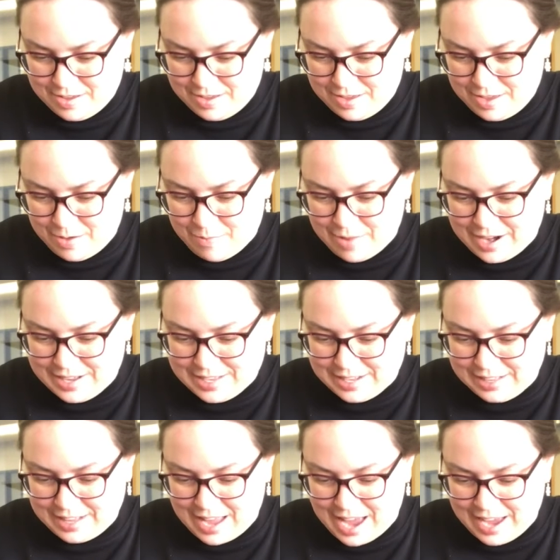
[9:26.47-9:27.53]
You want it to
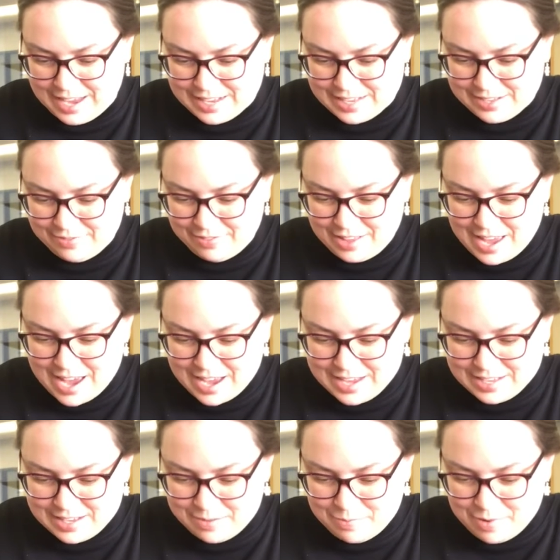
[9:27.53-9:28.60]
lie as flat as
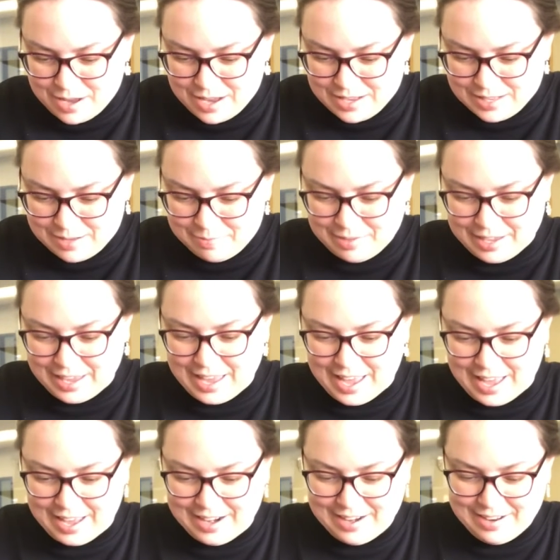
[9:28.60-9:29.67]
it possibly
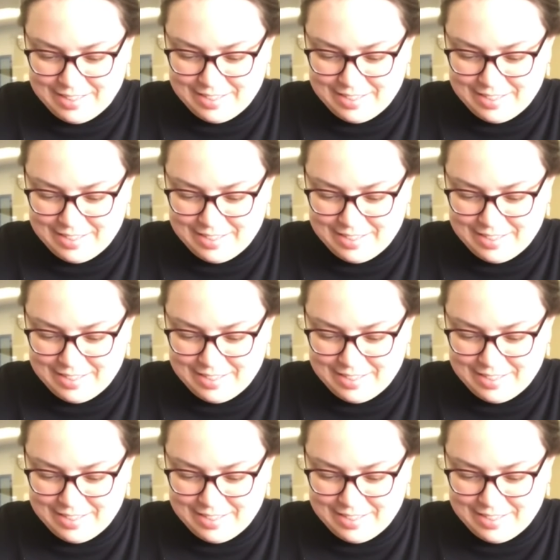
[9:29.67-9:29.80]
can